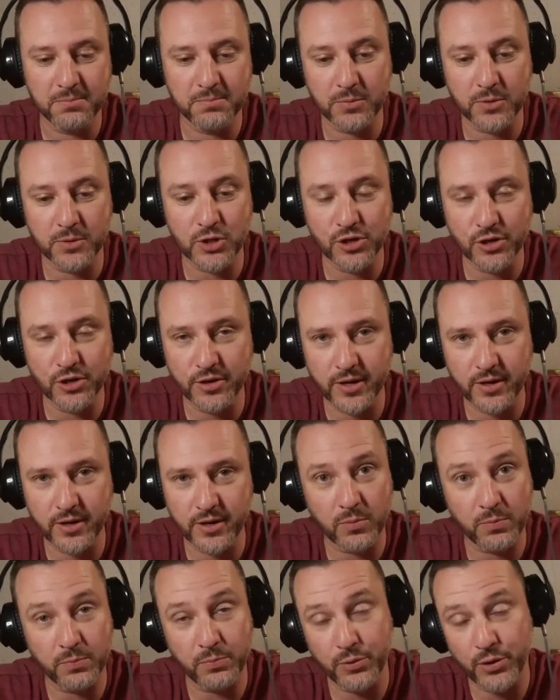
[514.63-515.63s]

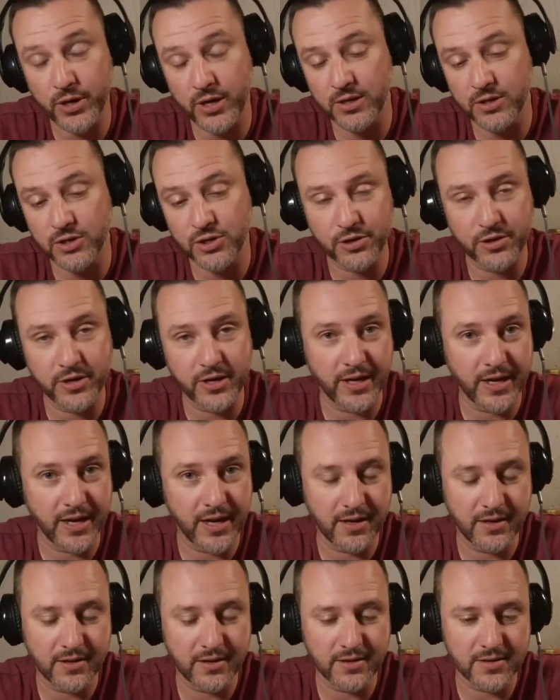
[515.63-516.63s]
during,
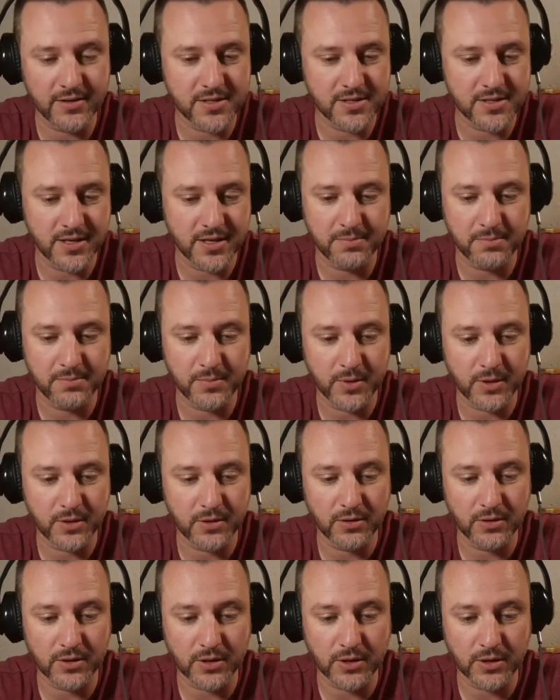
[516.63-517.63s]
and
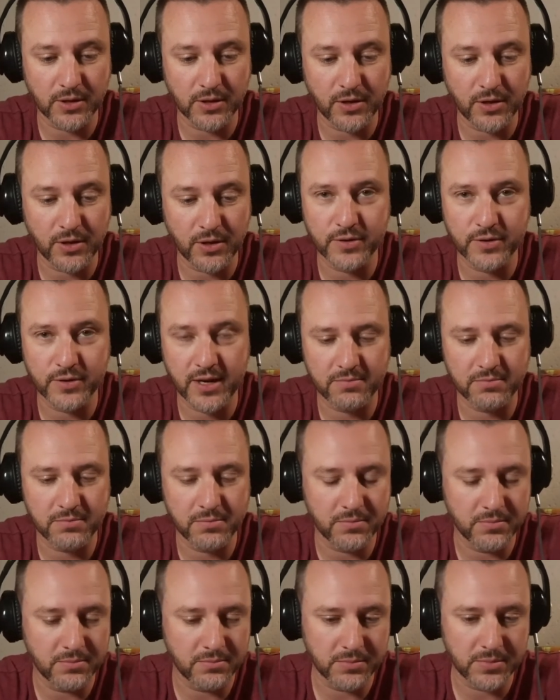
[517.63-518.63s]
the COVID
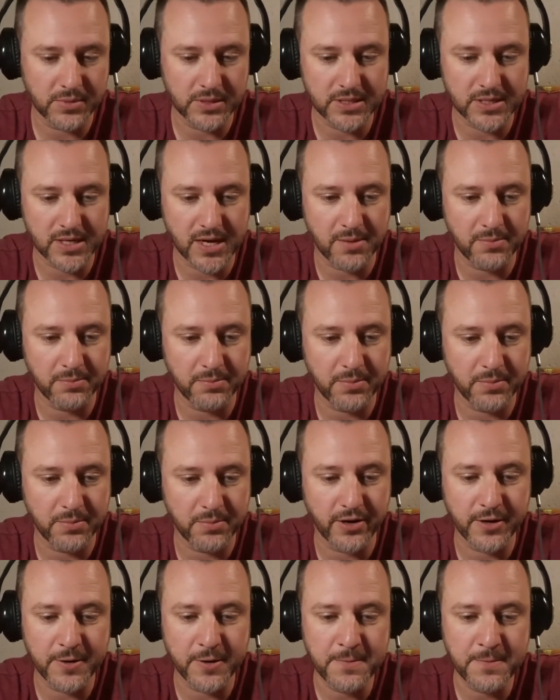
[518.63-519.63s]
time
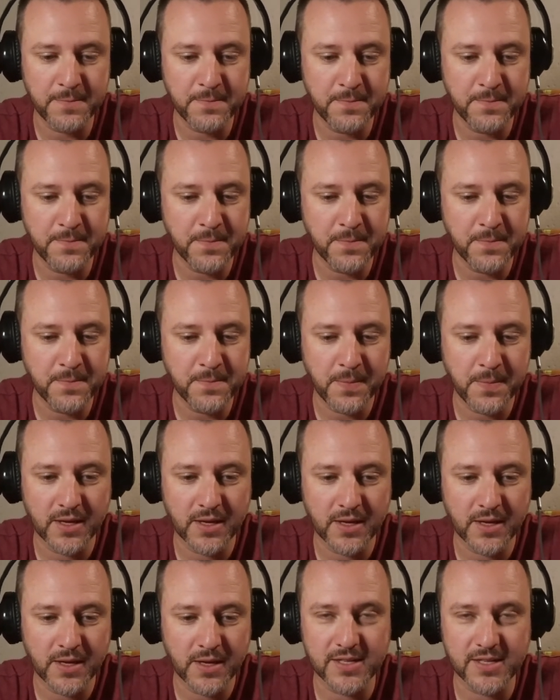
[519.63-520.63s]
period is
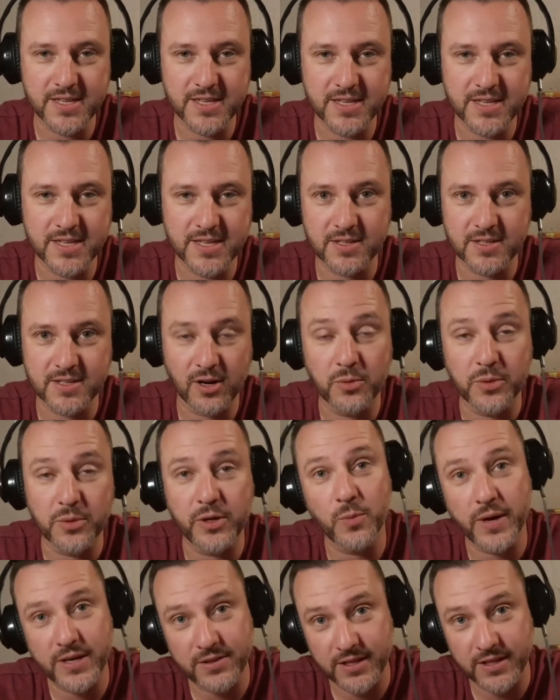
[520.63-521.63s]
that, we can't
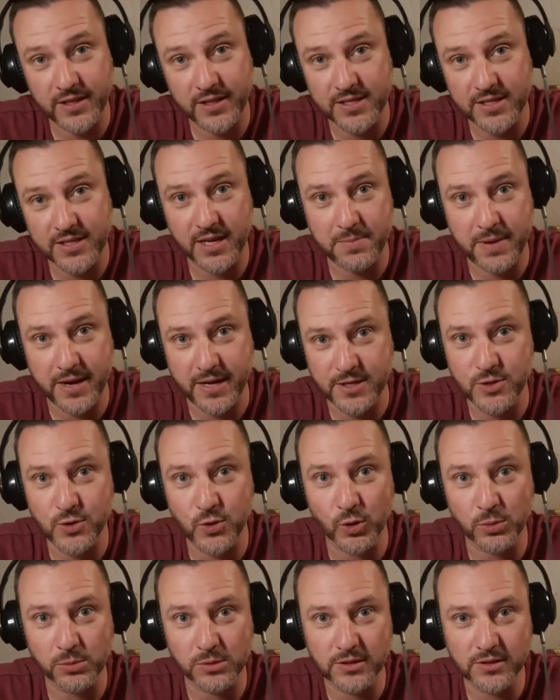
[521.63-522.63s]
wait for things to get back to
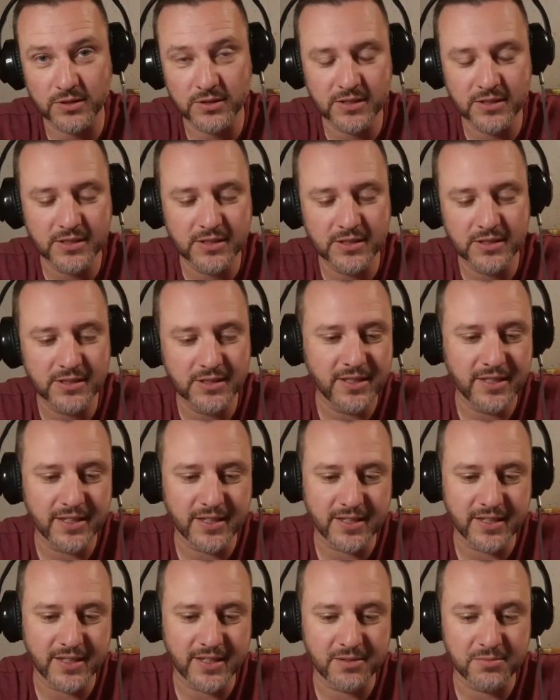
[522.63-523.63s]
normal.
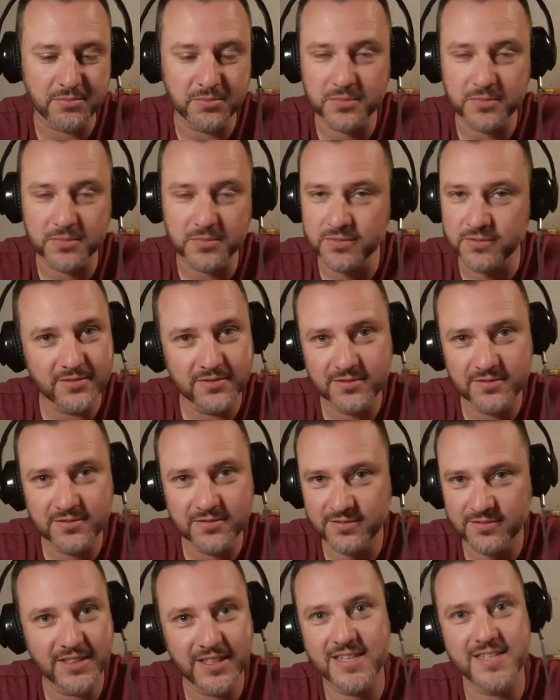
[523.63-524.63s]
There
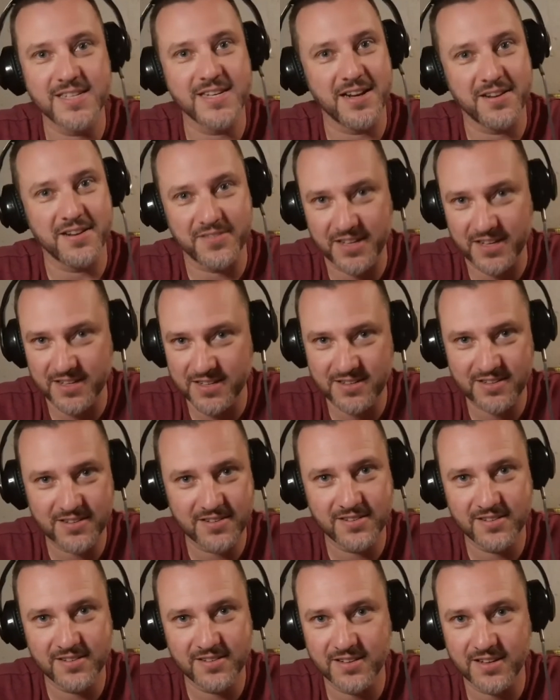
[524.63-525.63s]
is none of that.
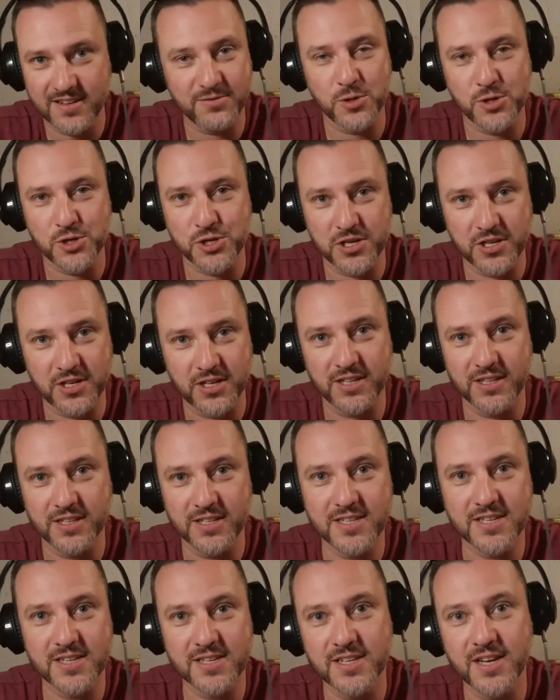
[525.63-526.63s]
Unfortunately,
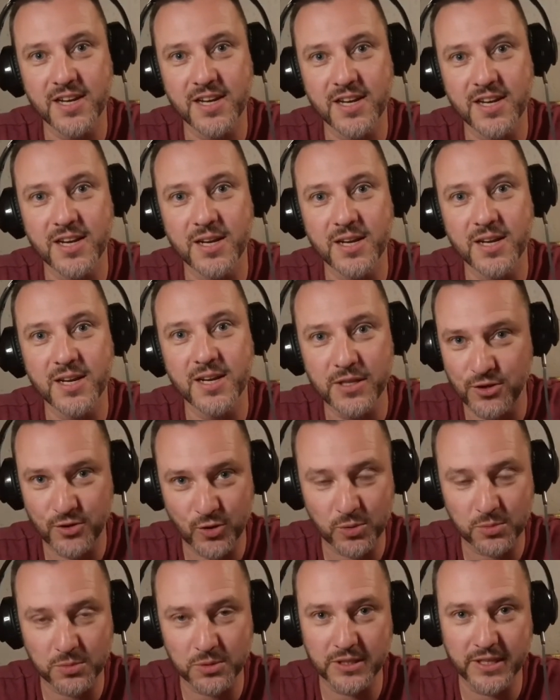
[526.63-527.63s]
this is going to be the new
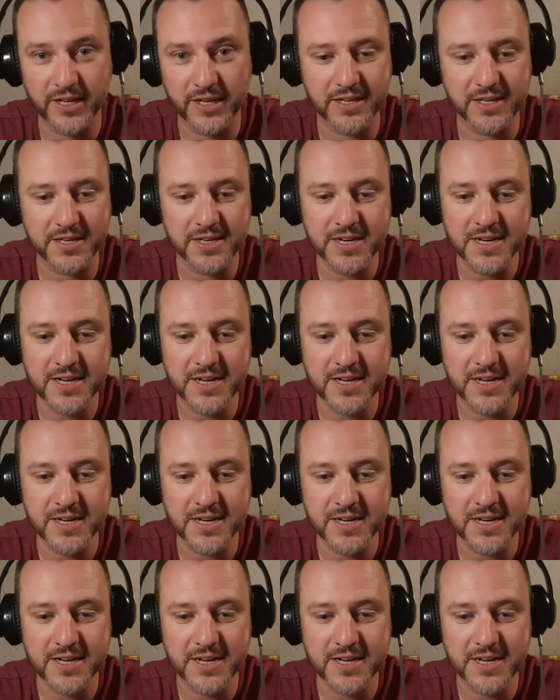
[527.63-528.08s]
normal. And